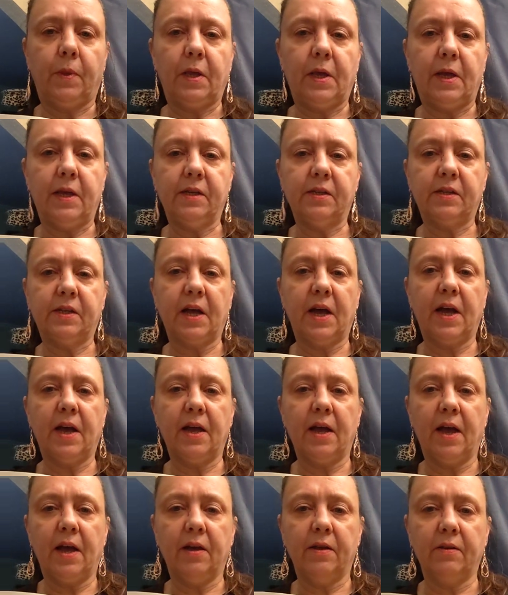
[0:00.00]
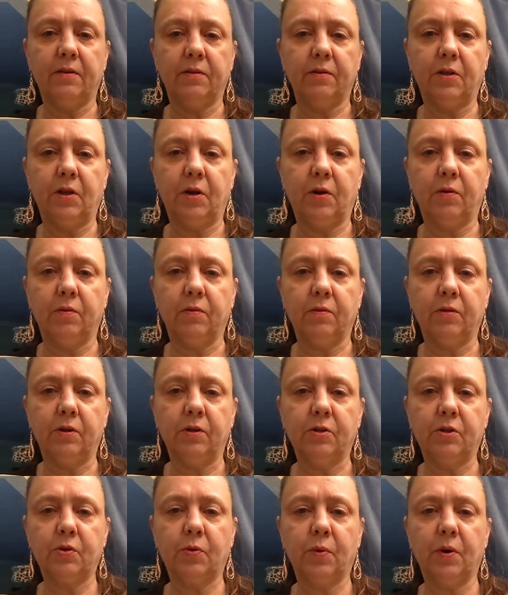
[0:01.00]
he's got, you know,
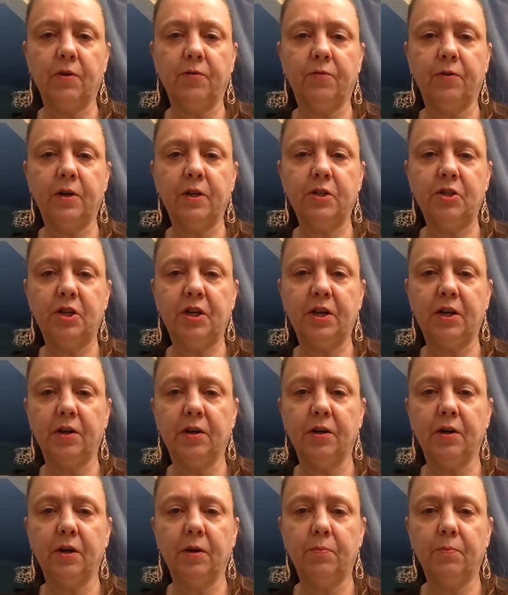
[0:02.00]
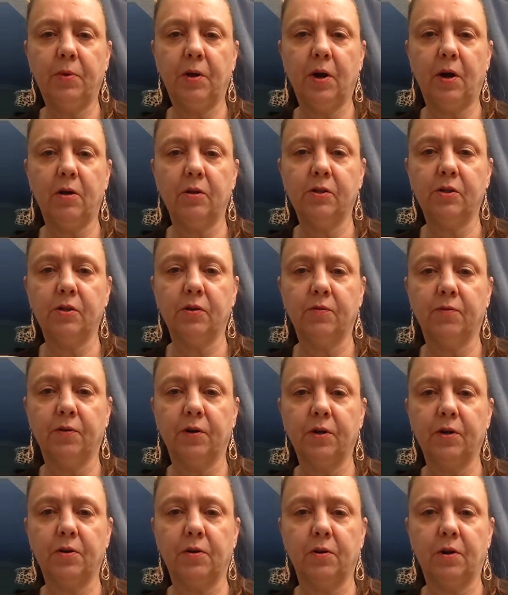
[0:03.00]
your square footage here, but also
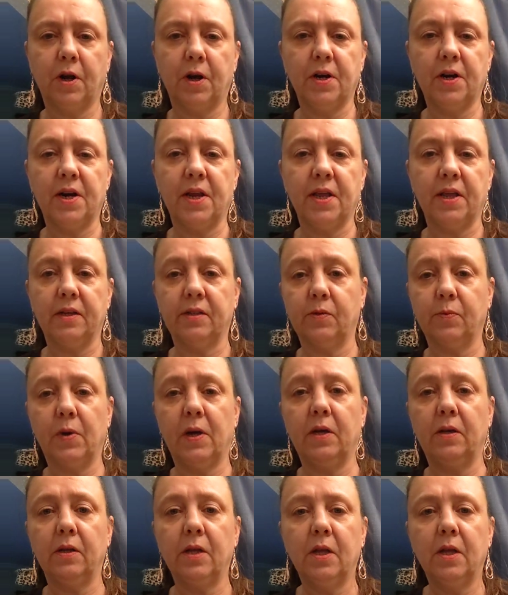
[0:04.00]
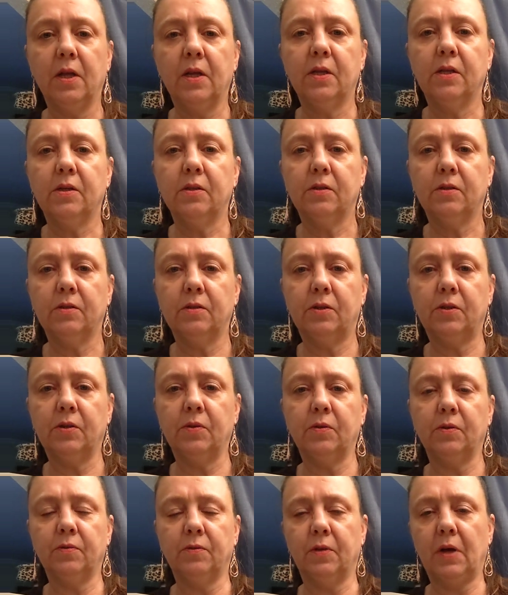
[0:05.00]
vertical gardening as well
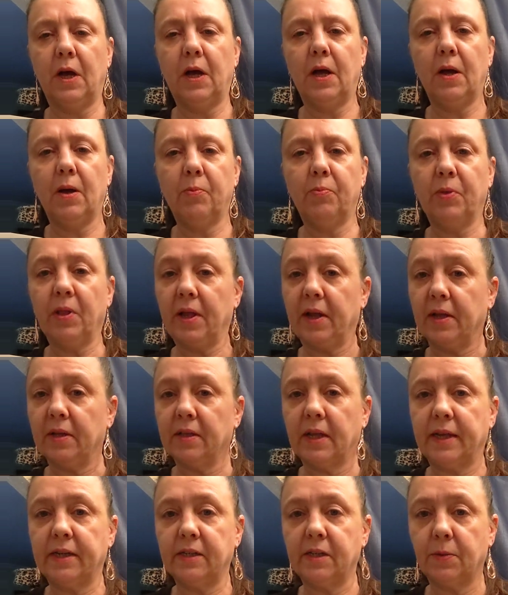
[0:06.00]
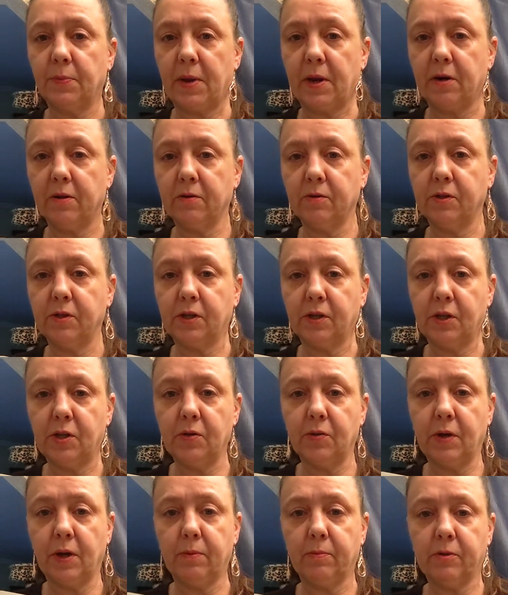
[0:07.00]
to plant like tomatoes and
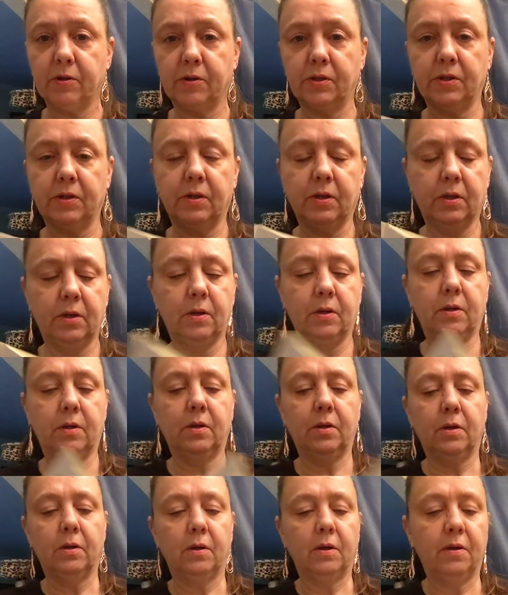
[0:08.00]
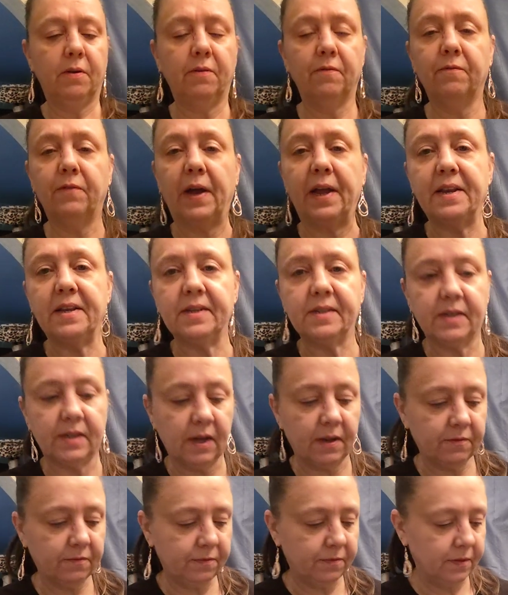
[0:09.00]
cucumbers, viney
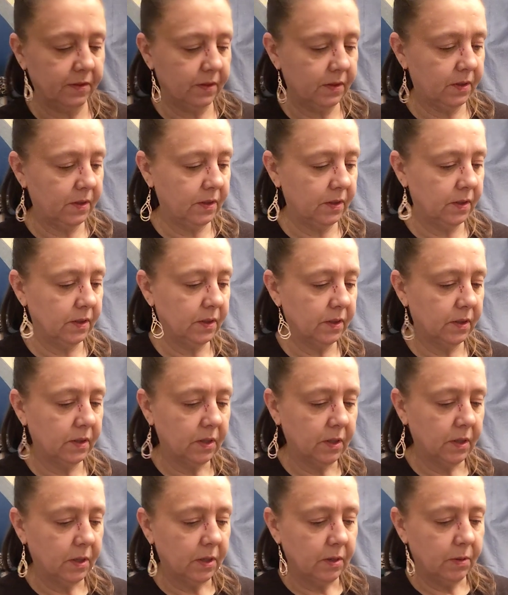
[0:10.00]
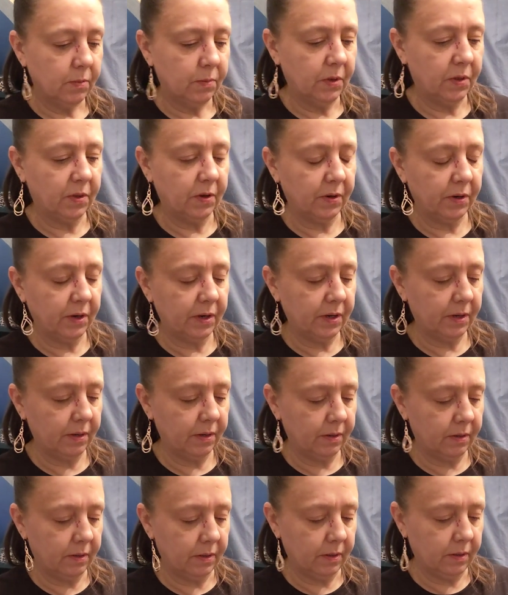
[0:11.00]
stuff. But there
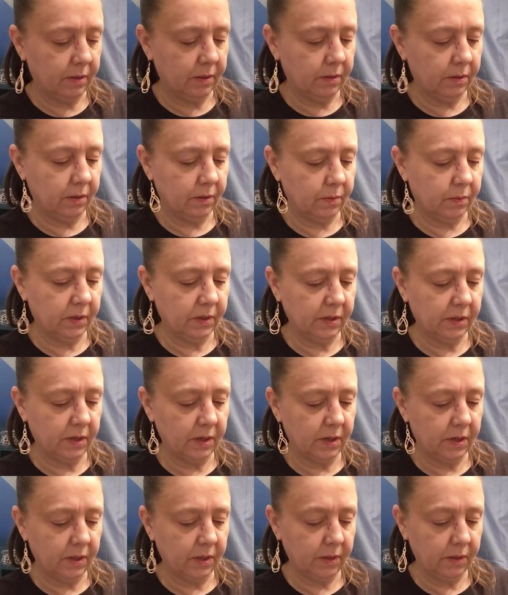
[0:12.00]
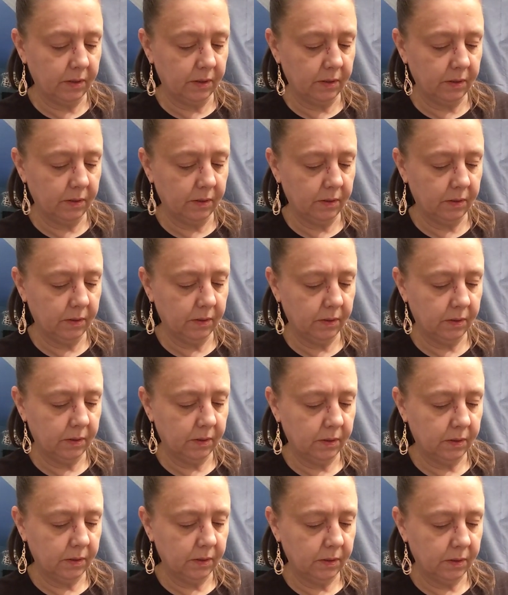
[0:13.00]
was a
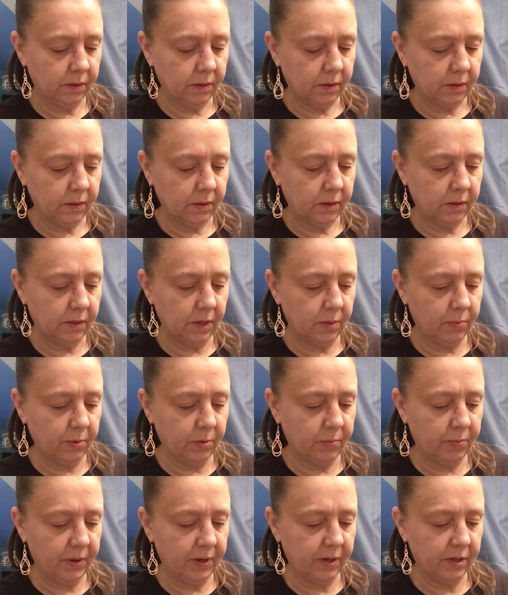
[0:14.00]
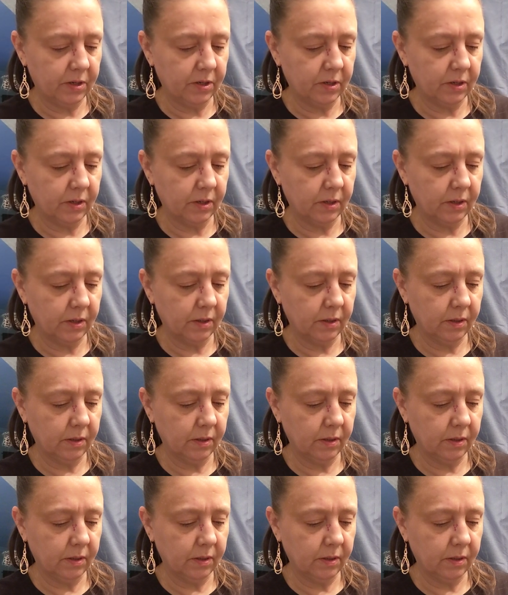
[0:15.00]
sample picture